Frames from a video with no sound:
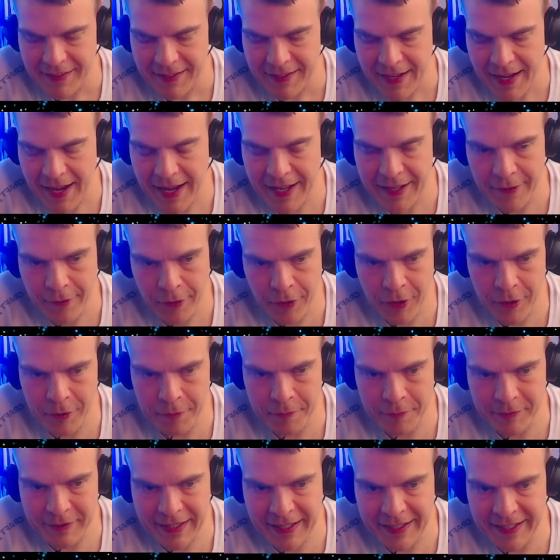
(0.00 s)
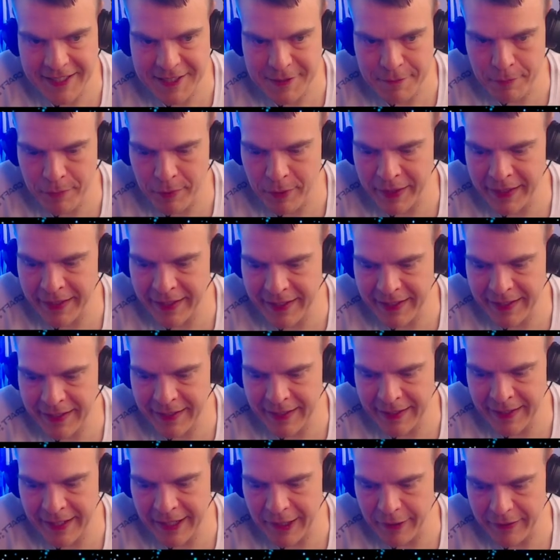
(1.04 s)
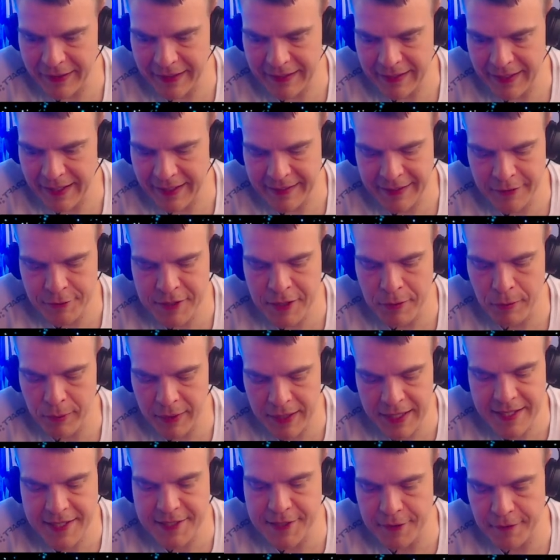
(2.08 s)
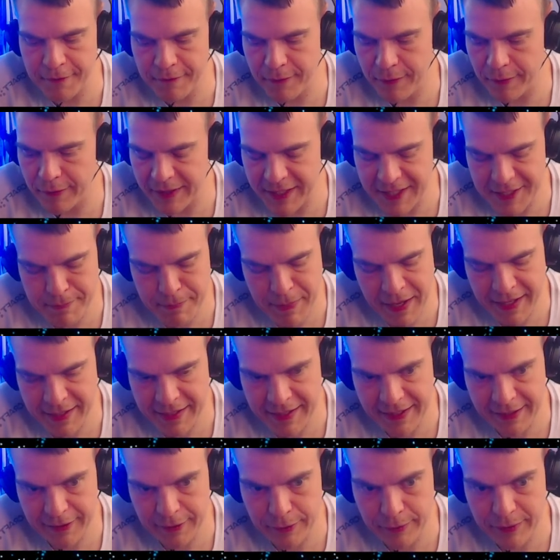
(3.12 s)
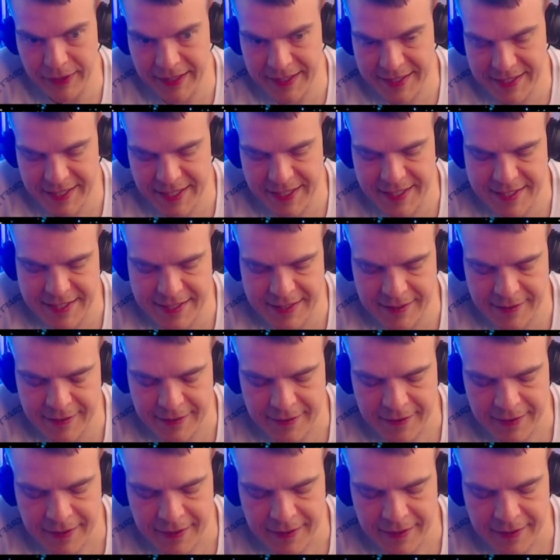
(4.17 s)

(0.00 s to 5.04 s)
I hope that it's pretty clear that like there's a reason for this painting to exist.